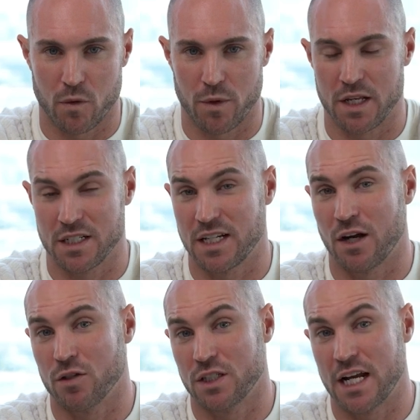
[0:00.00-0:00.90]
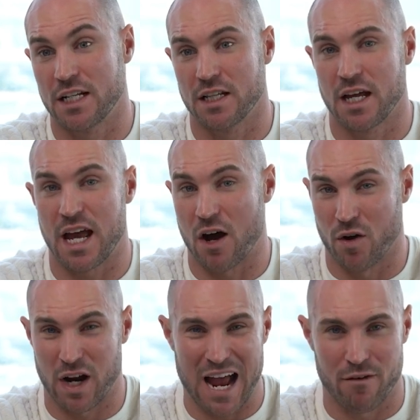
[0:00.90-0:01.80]
we can say on data that
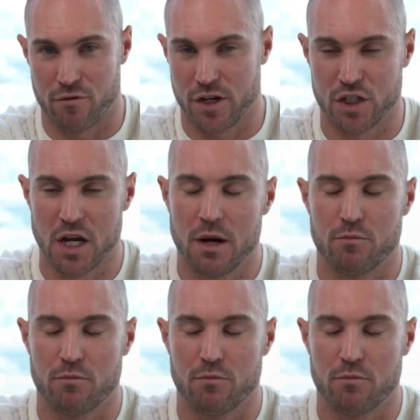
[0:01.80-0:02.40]
on average